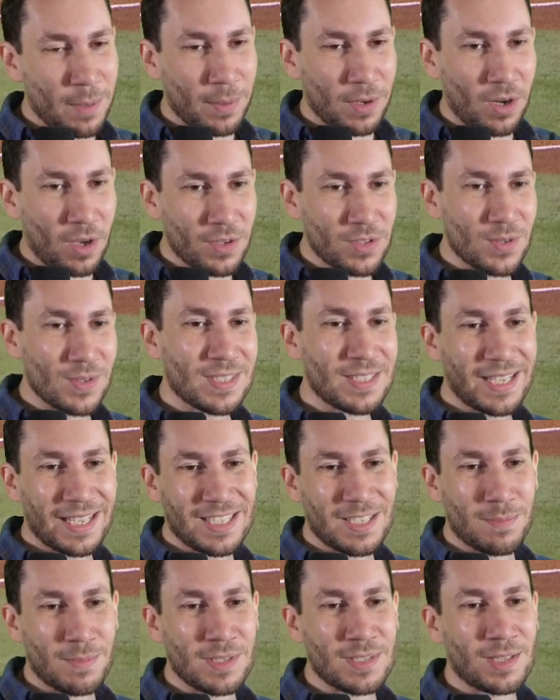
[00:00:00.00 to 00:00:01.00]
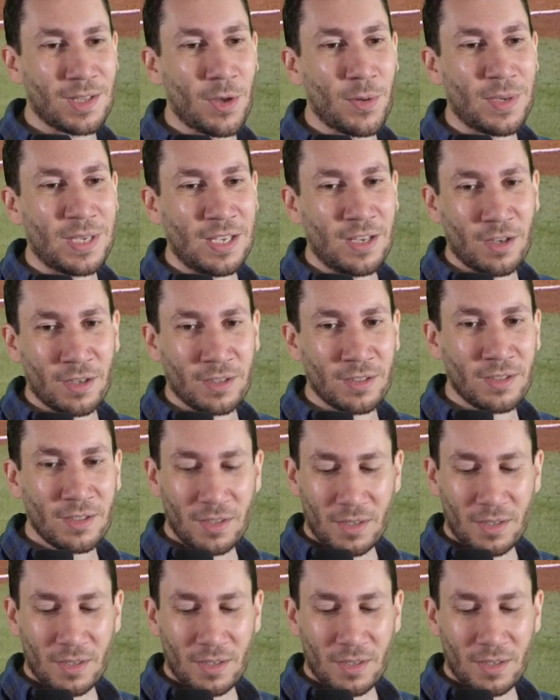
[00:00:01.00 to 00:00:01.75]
but it also sets up this low heater,